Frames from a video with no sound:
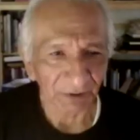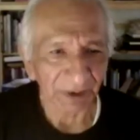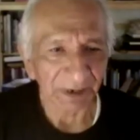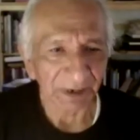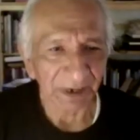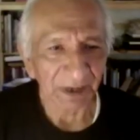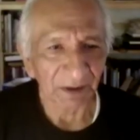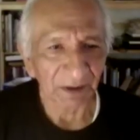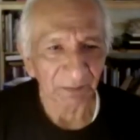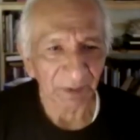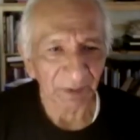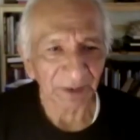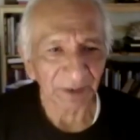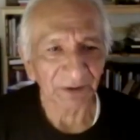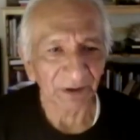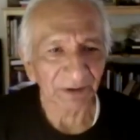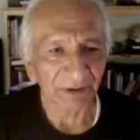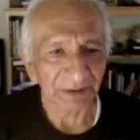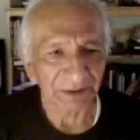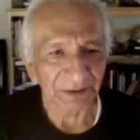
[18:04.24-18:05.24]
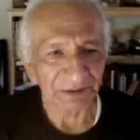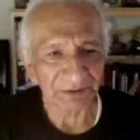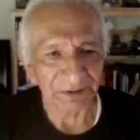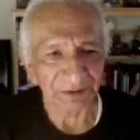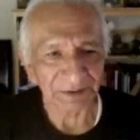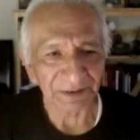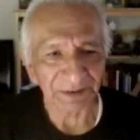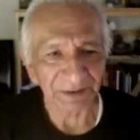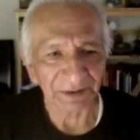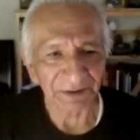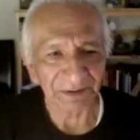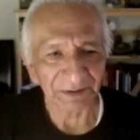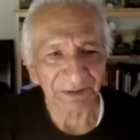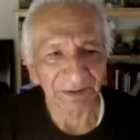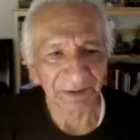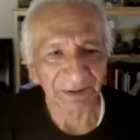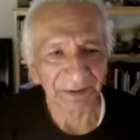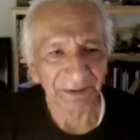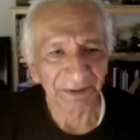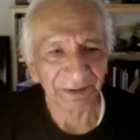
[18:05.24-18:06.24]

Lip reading: it right now by talking to each other.